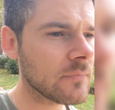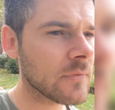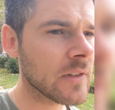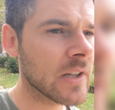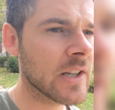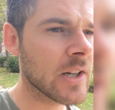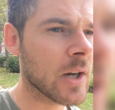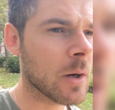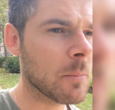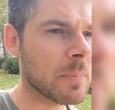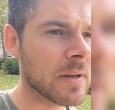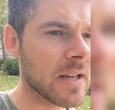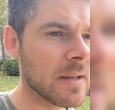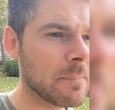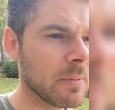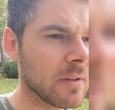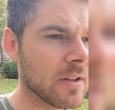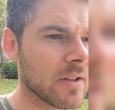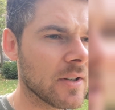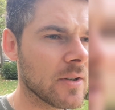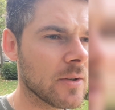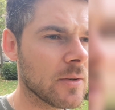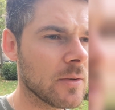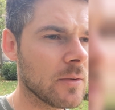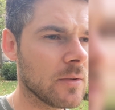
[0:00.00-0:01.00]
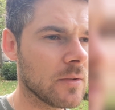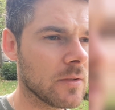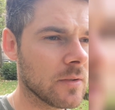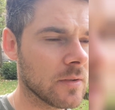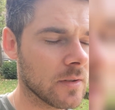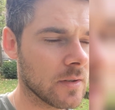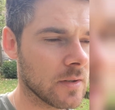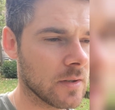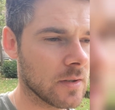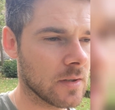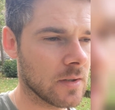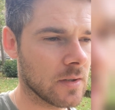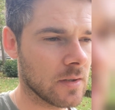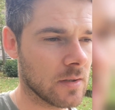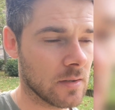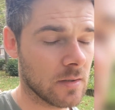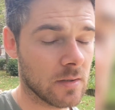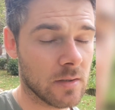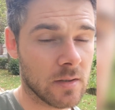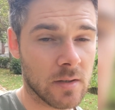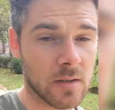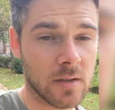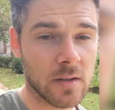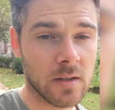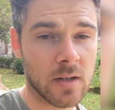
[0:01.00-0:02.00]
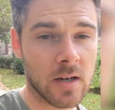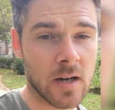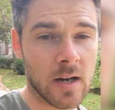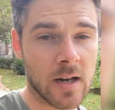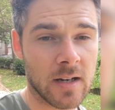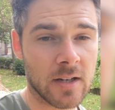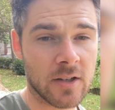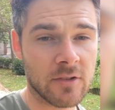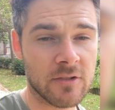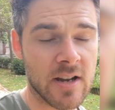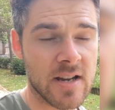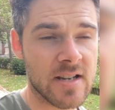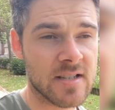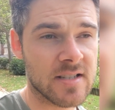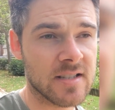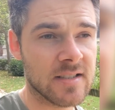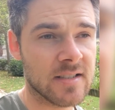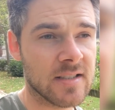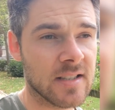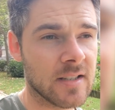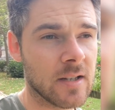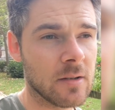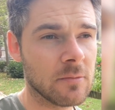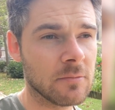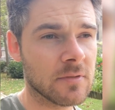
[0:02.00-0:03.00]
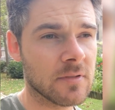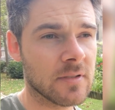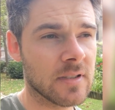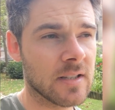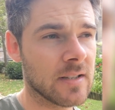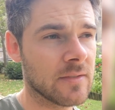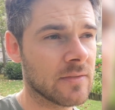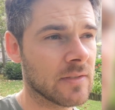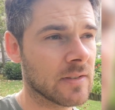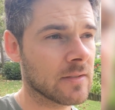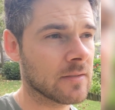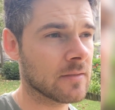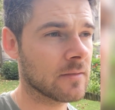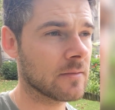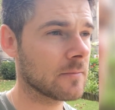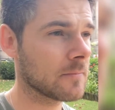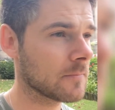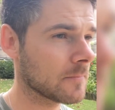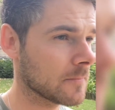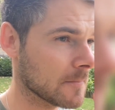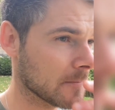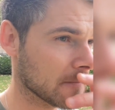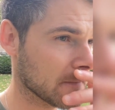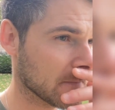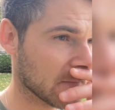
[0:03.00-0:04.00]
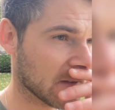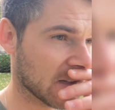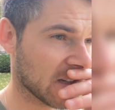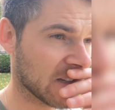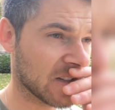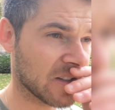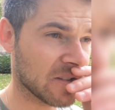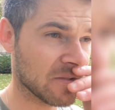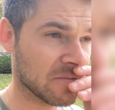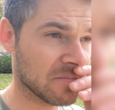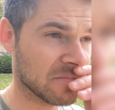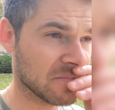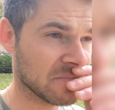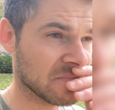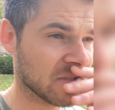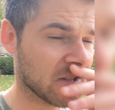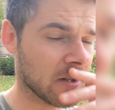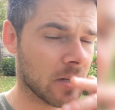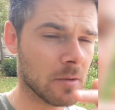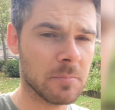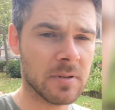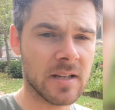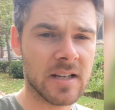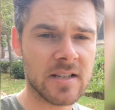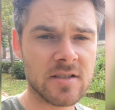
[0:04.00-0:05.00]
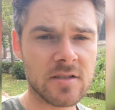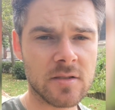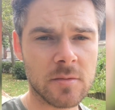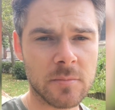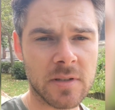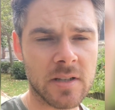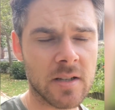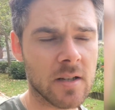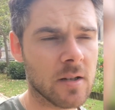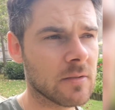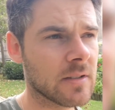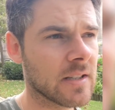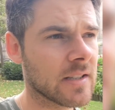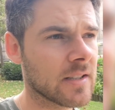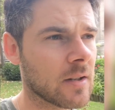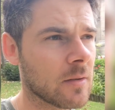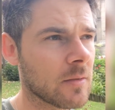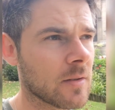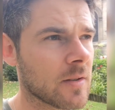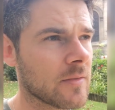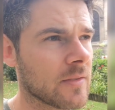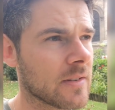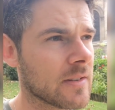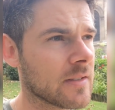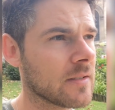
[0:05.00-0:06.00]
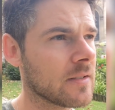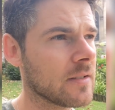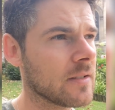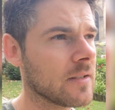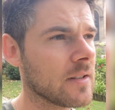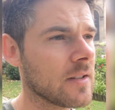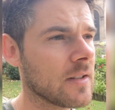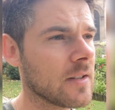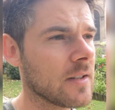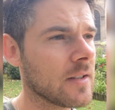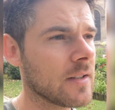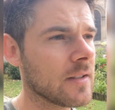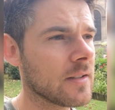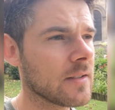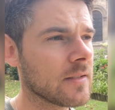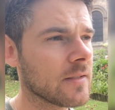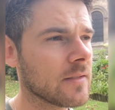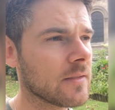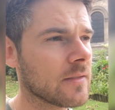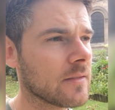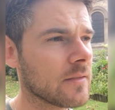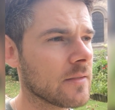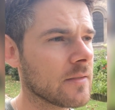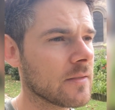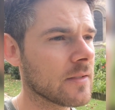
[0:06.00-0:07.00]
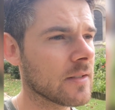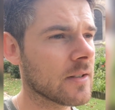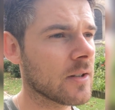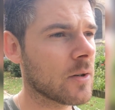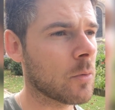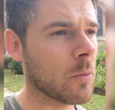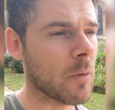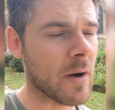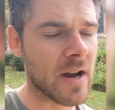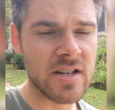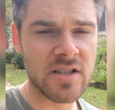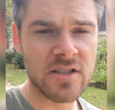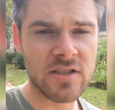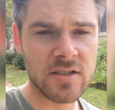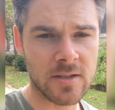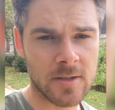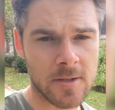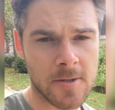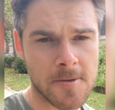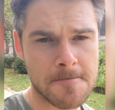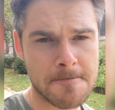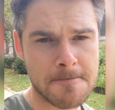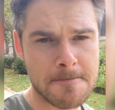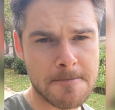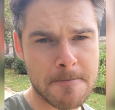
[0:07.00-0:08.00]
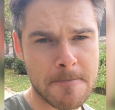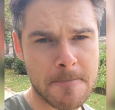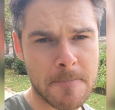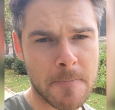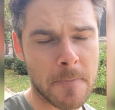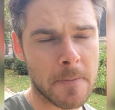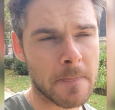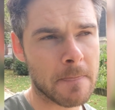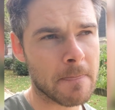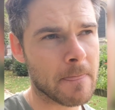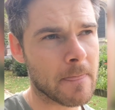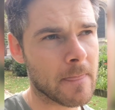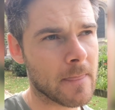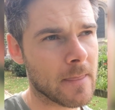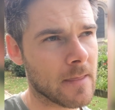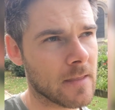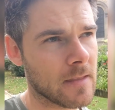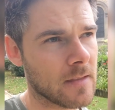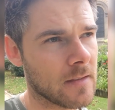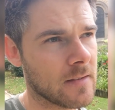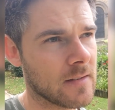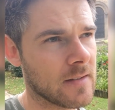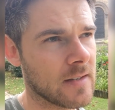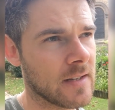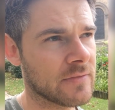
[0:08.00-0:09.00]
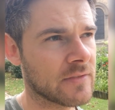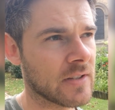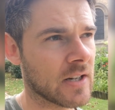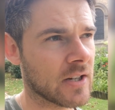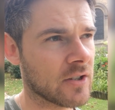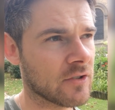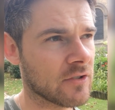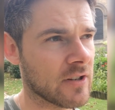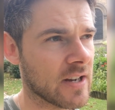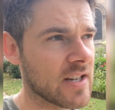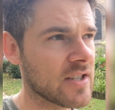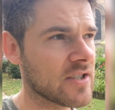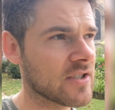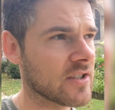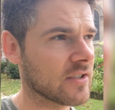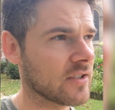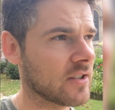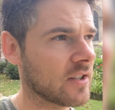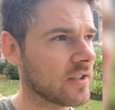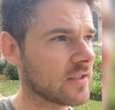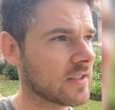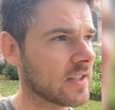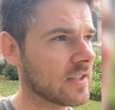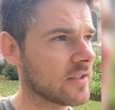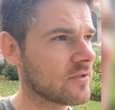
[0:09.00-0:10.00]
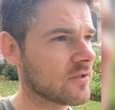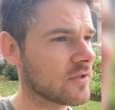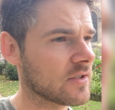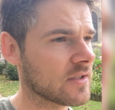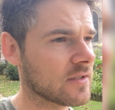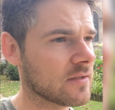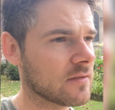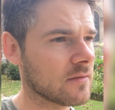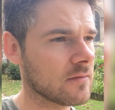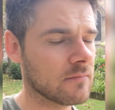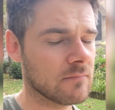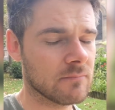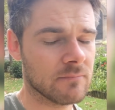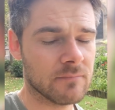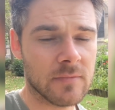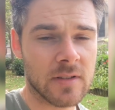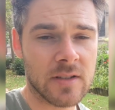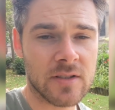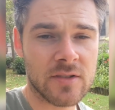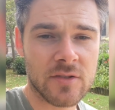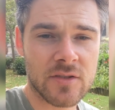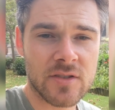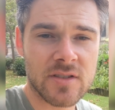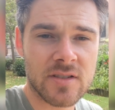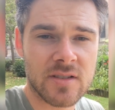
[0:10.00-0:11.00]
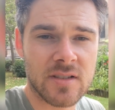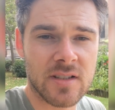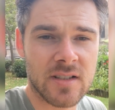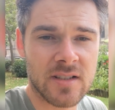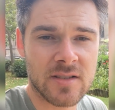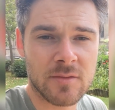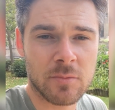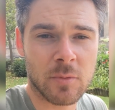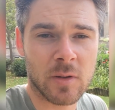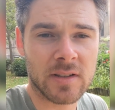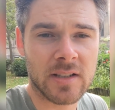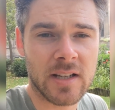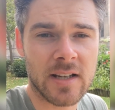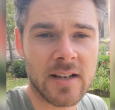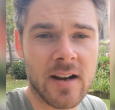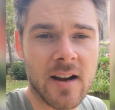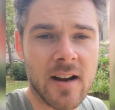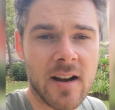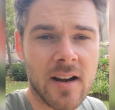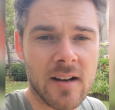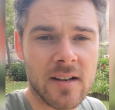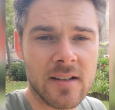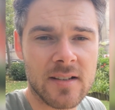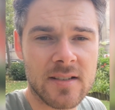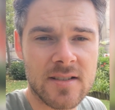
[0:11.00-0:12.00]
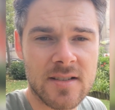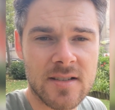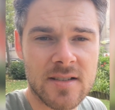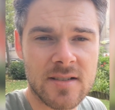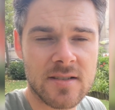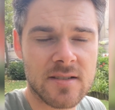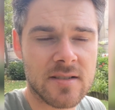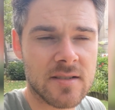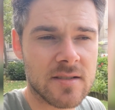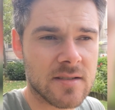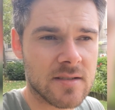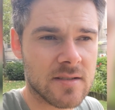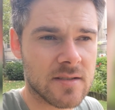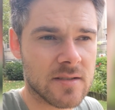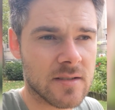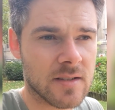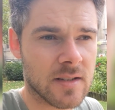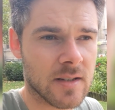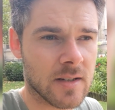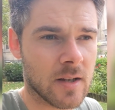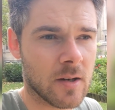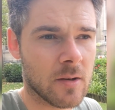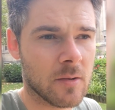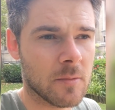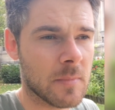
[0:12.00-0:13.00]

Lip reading: you know, people who are crazy, they don't even, you know, God bless them, you know, they don't even question if they're crazy or not. It's what they are. It's, you know,